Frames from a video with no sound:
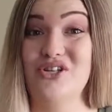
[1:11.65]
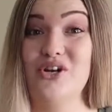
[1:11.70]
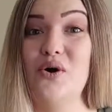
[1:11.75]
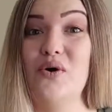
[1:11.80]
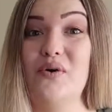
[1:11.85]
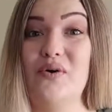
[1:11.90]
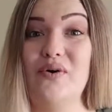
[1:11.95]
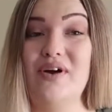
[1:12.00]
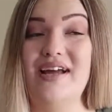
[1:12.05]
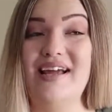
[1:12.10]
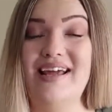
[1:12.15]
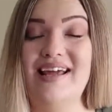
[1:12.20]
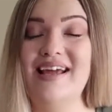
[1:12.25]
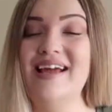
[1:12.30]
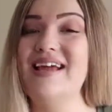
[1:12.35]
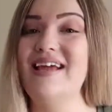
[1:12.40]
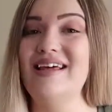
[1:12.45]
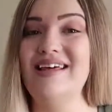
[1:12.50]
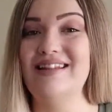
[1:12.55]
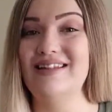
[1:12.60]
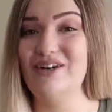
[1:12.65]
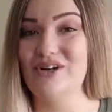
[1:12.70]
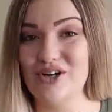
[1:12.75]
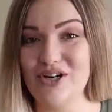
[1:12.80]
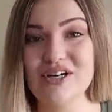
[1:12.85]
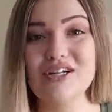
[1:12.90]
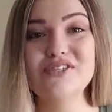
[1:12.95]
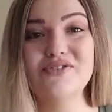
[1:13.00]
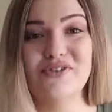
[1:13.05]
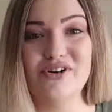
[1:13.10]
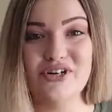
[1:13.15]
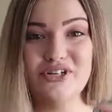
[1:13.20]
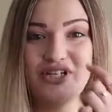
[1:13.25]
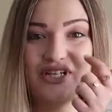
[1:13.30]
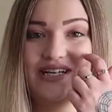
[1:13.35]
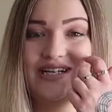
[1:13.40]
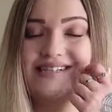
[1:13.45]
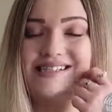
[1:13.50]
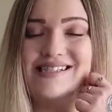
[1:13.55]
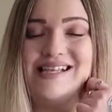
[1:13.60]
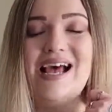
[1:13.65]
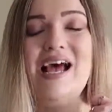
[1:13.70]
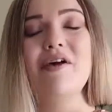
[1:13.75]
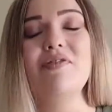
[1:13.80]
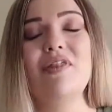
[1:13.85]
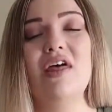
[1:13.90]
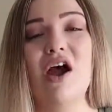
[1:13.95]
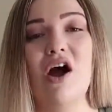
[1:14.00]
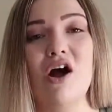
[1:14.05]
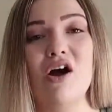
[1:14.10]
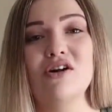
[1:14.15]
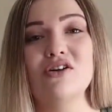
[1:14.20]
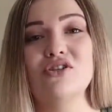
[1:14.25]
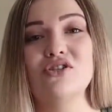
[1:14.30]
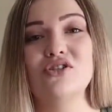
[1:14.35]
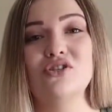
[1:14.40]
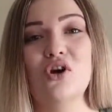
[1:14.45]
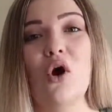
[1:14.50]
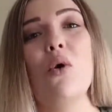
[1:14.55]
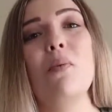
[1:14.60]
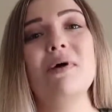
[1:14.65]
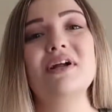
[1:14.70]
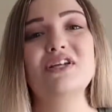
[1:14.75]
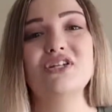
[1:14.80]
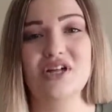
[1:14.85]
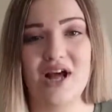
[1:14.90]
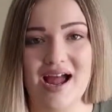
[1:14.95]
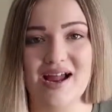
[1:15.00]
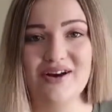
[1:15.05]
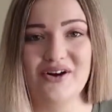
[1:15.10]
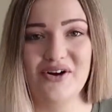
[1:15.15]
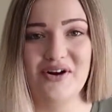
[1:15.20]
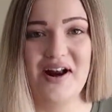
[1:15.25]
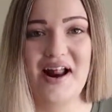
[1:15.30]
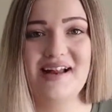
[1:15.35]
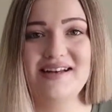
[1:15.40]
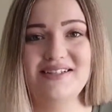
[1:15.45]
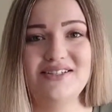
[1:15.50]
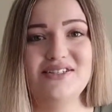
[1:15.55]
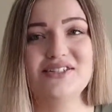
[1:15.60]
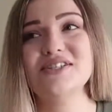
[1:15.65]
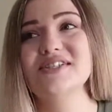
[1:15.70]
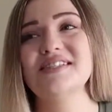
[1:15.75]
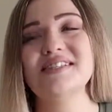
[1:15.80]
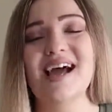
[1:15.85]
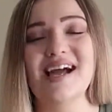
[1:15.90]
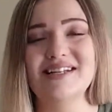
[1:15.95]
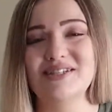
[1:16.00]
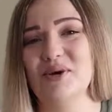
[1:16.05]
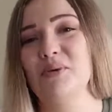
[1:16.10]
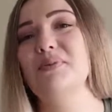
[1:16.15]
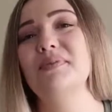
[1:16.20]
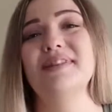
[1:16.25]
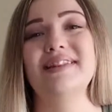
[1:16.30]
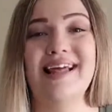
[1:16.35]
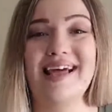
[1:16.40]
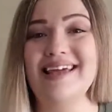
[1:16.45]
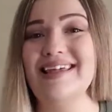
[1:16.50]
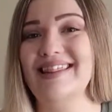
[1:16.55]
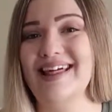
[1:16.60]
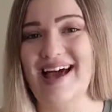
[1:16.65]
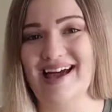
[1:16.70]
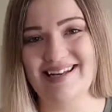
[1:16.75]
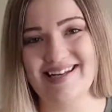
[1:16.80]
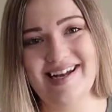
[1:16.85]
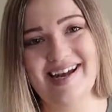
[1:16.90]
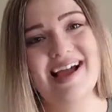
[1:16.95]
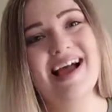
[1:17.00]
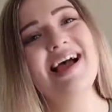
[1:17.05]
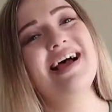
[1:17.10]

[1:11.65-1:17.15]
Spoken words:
So in the girls' versions, they are so much tighter, and I don't like that.